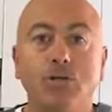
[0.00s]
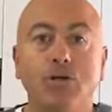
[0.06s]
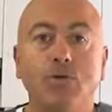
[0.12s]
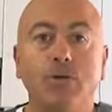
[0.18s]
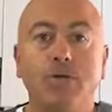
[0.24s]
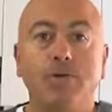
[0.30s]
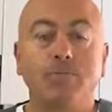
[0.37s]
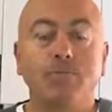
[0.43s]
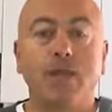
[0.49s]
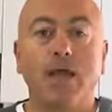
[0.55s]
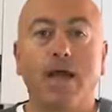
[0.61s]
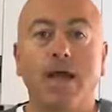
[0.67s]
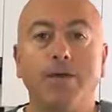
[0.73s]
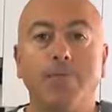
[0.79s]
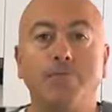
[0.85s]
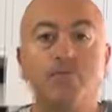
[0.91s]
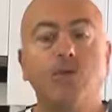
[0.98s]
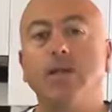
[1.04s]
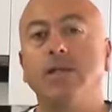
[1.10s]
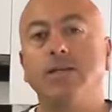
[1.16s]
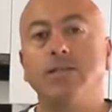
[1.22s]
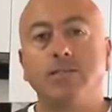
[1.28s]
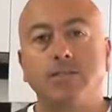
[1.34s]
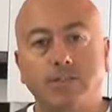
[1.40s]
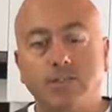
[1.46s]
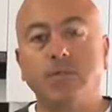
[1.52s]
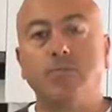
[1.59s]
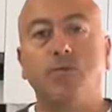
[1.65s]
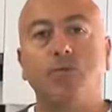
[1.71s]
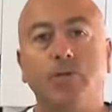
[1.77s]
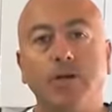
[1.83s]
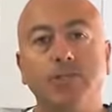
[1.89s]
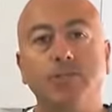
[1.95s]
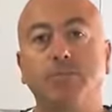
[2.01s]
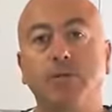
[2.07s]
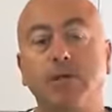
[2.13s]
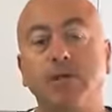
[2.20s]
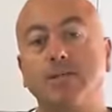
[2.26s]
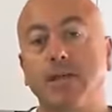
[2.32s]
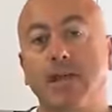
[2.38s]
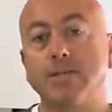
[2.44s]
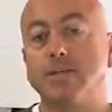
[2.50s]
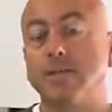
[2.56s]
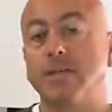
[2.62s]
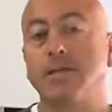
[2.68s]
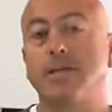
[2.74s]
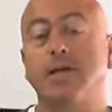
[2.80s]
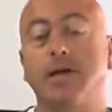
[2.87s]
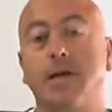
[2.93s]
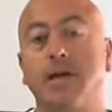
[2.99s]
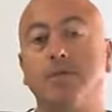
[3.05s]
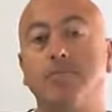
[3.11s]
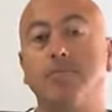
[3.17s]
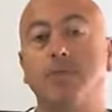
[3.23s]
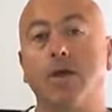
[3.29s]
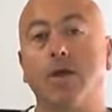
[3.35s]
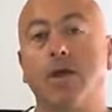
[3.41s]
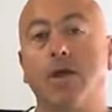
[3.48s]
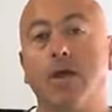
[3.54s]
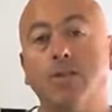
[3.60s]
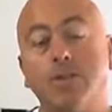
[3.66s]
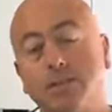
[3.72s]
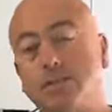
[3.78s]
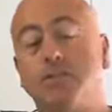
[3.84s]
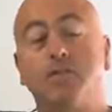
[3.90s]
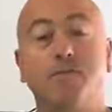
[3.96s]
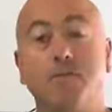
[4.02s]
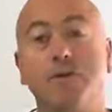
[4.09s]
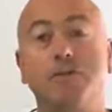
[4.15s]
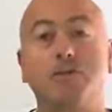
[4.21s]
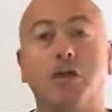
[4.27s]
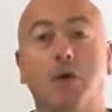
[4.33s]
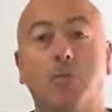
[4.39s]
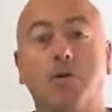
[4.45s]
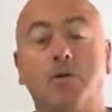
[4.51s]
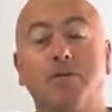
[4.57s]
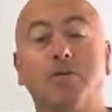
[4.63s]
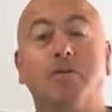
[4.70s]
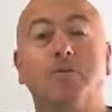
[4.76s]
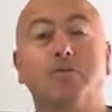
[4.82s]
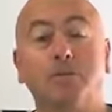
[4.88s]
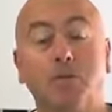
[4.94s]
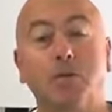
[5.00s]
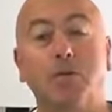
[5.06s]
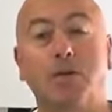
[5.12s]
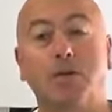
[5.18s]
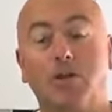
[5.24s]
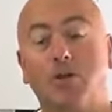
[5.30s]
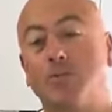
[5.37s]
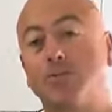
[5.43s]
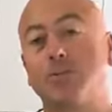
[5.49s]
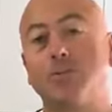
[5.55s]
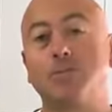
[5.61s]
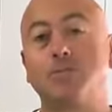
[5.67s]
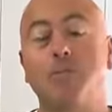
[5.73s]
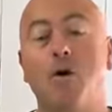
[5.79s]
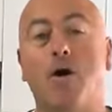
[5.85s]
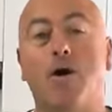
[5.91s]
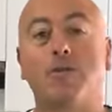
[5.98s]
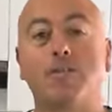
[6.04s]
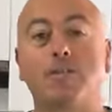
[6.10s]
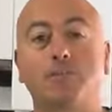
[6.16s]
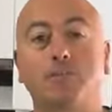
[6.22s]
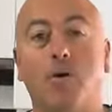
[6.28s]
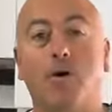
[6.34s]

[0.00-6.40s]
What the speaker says: doing a really simple recipe. It's actually, this is the first time I'm doing it. I was inspired just